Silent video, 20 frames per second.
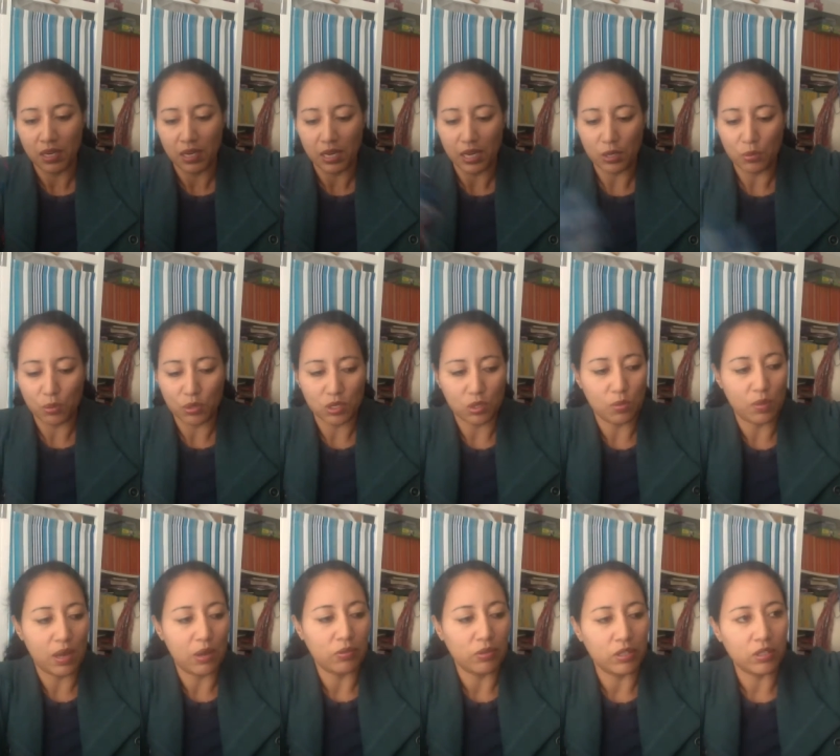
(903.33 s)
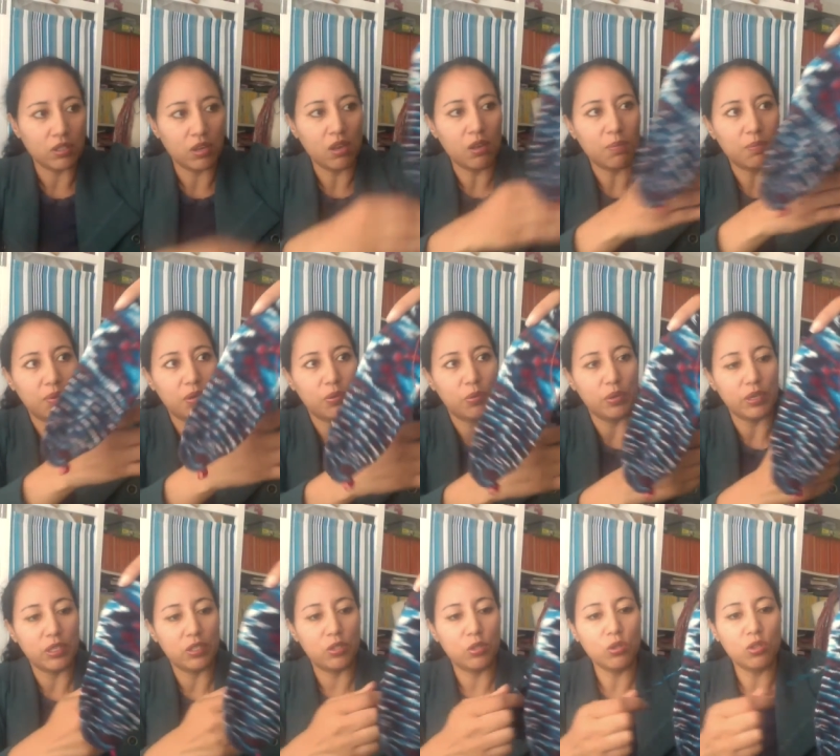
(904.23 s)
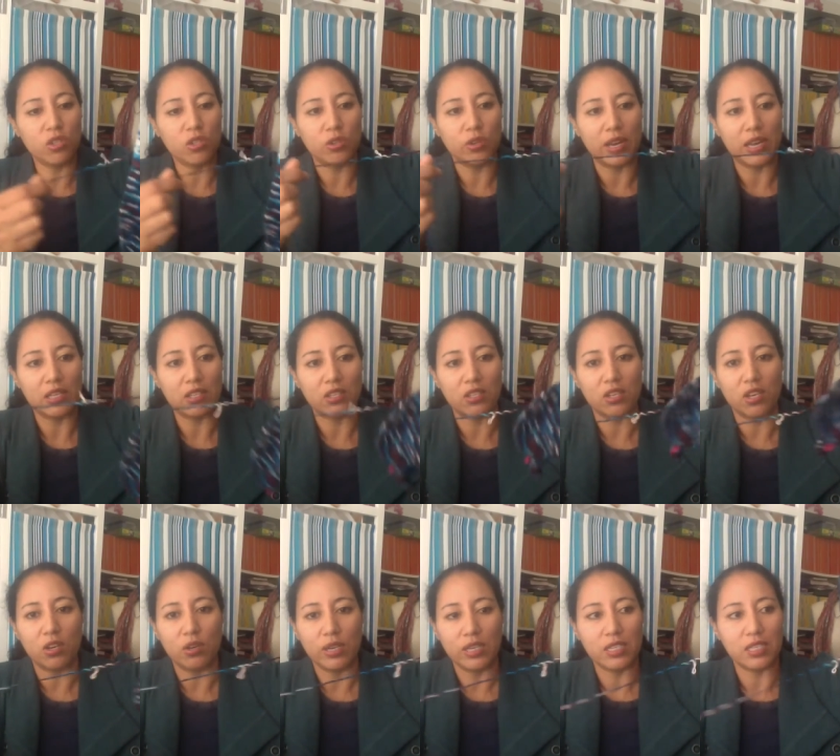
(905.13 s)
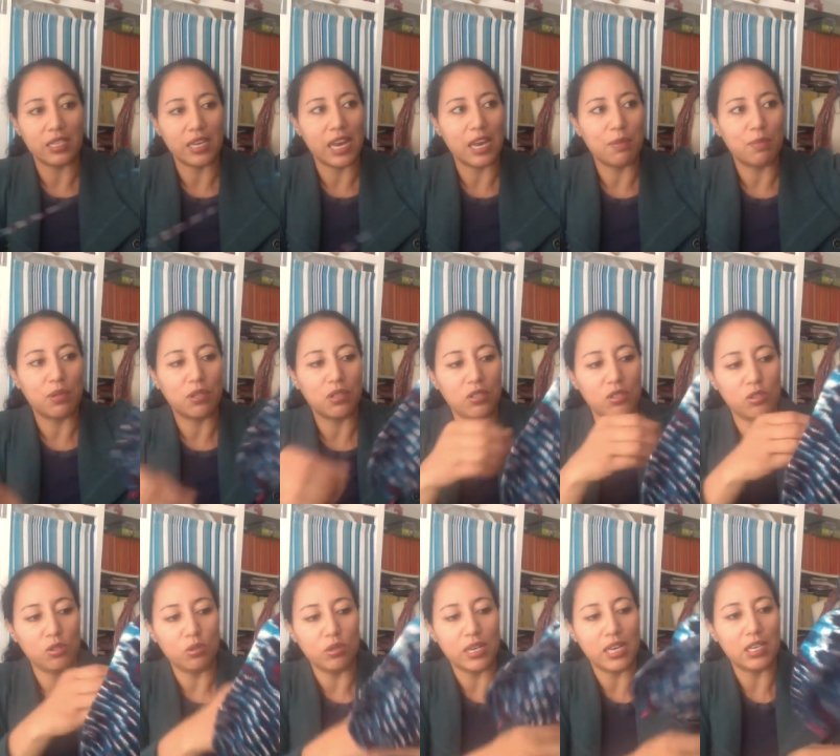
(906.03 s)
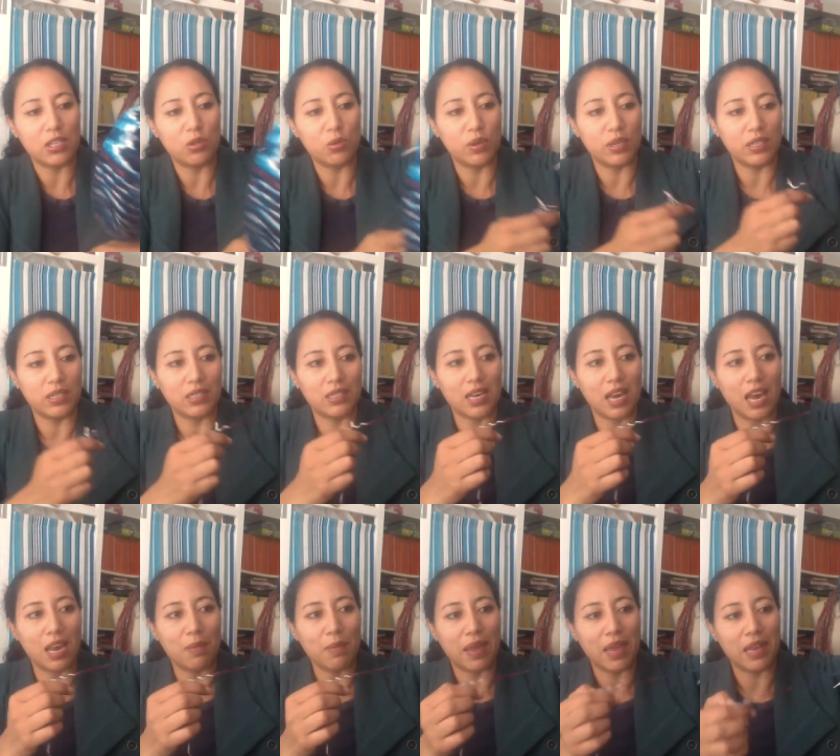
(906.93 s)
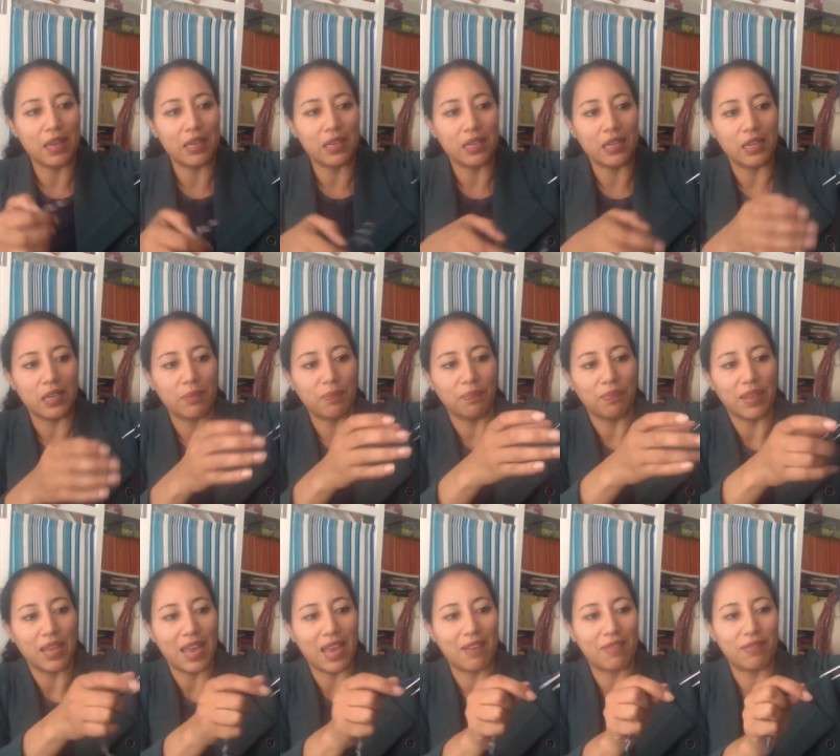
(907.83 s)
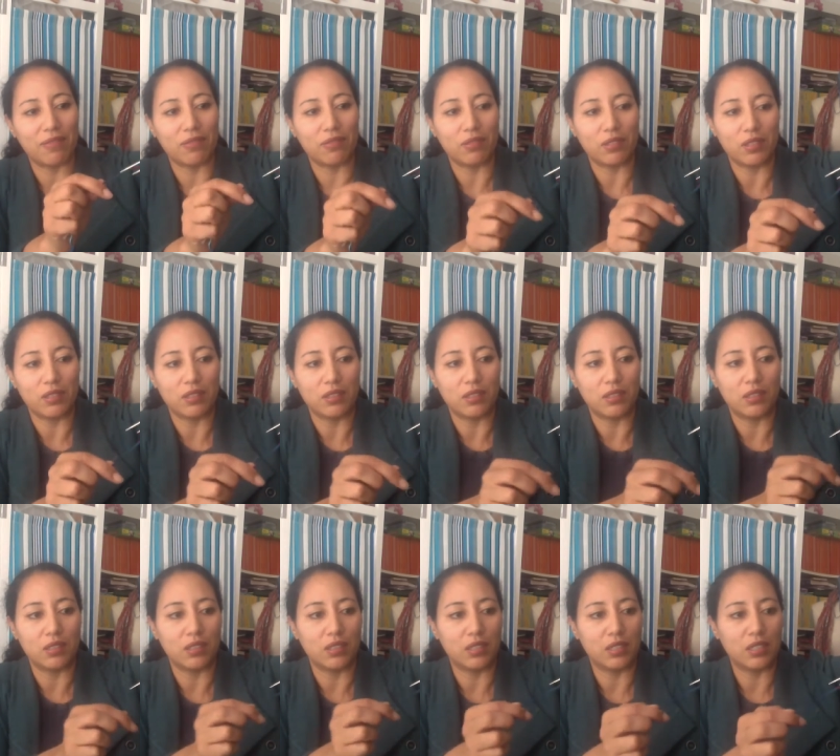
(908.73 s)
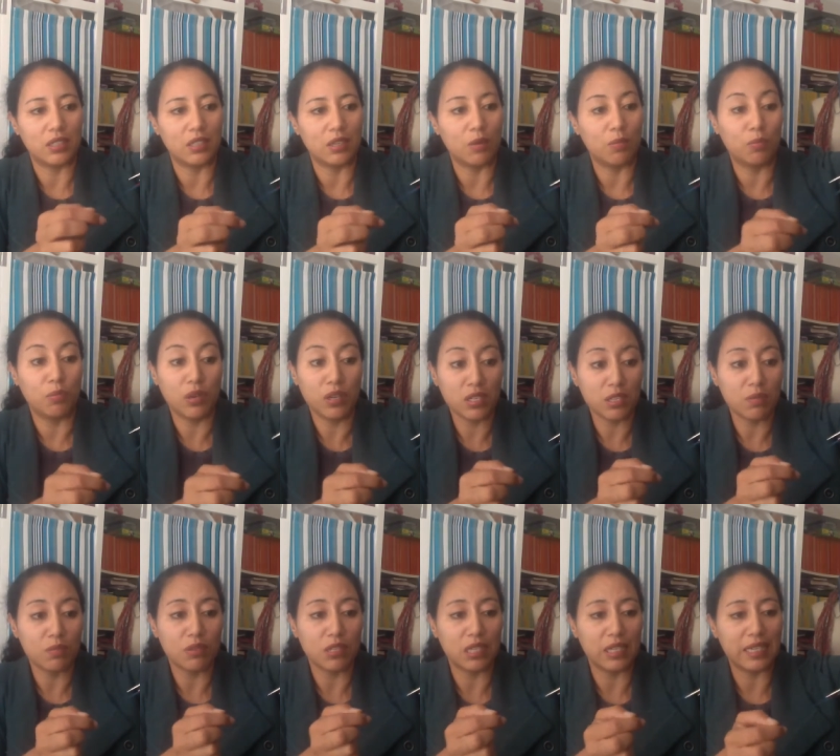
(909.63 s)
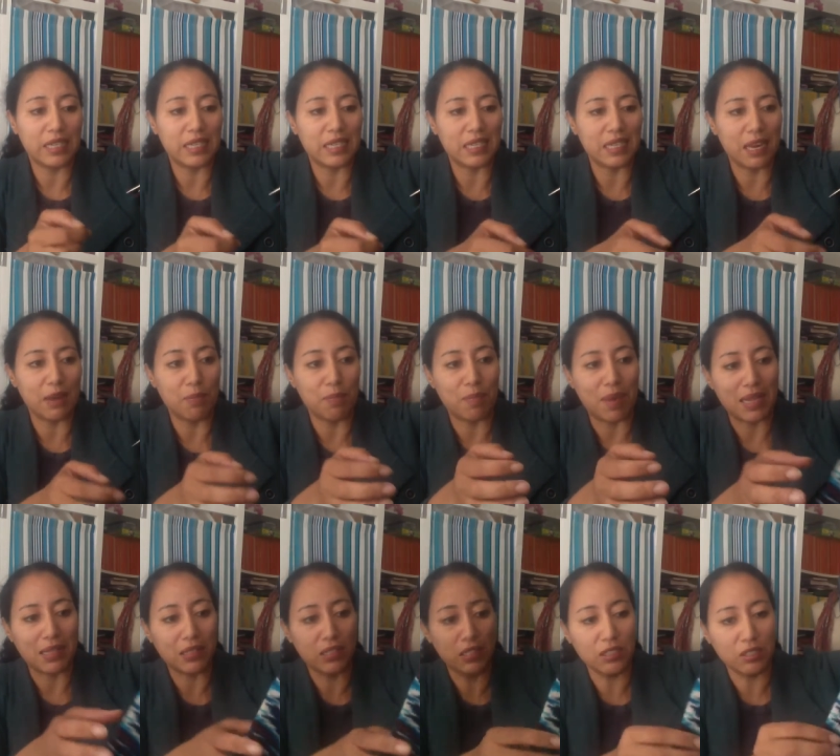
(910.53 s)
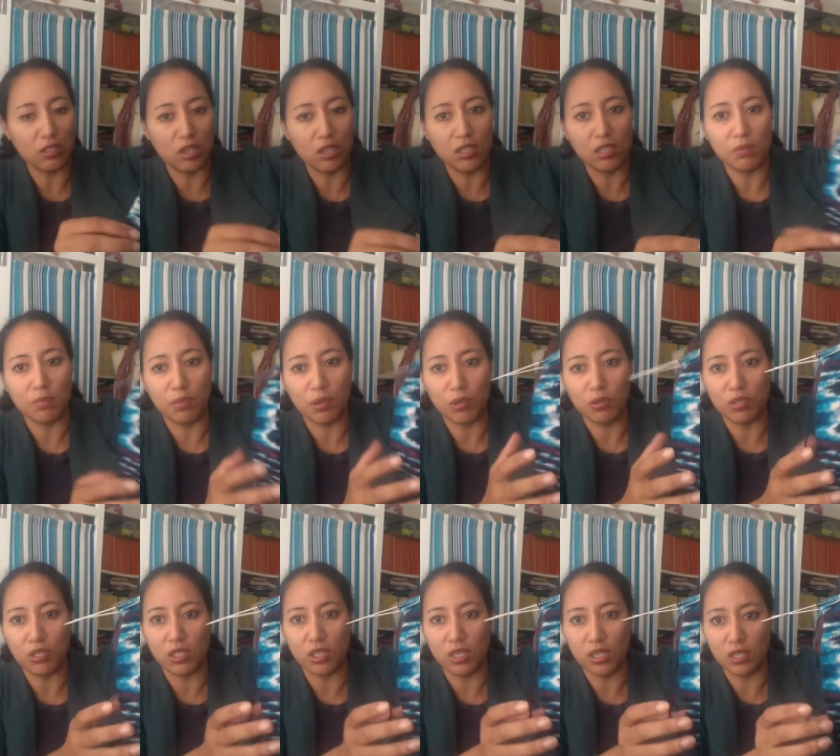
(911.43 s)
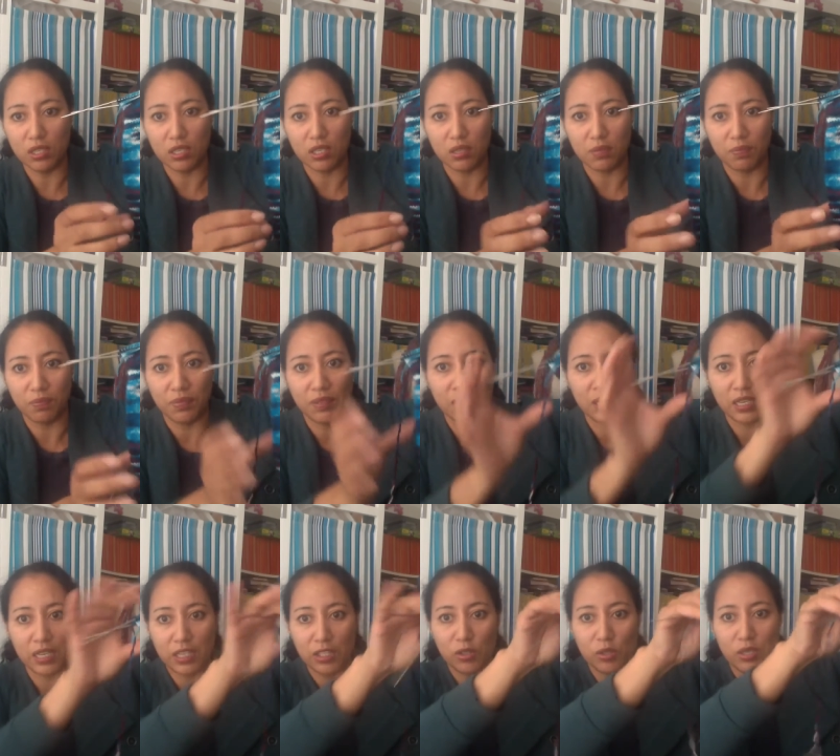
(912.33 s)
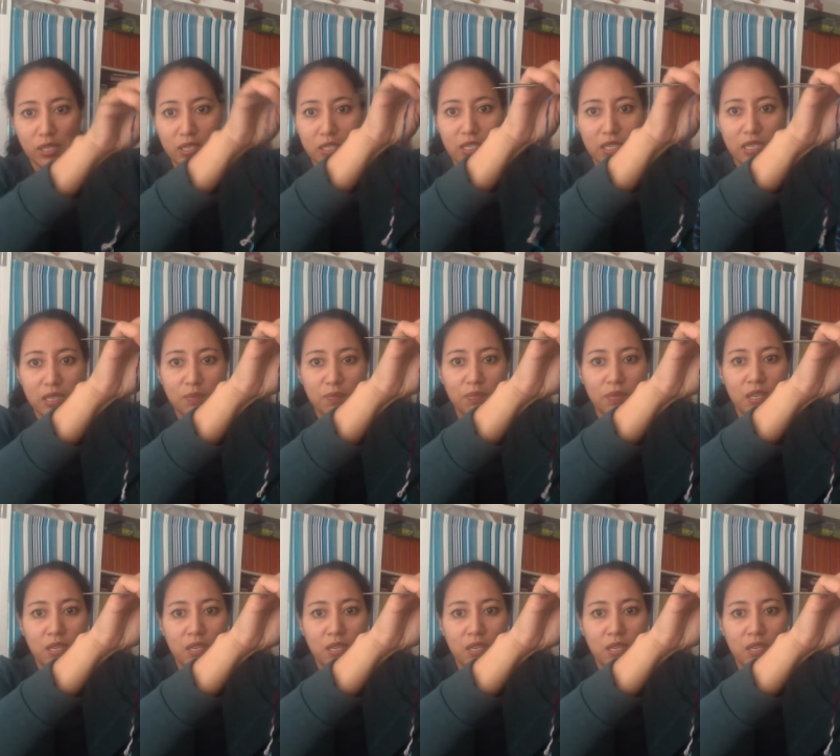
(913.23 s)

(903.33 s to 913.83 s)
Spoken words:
It was wounded up with 2 strands, so it's able to knit 2 at a time and have approximately the same pattern on both socks, as you can see.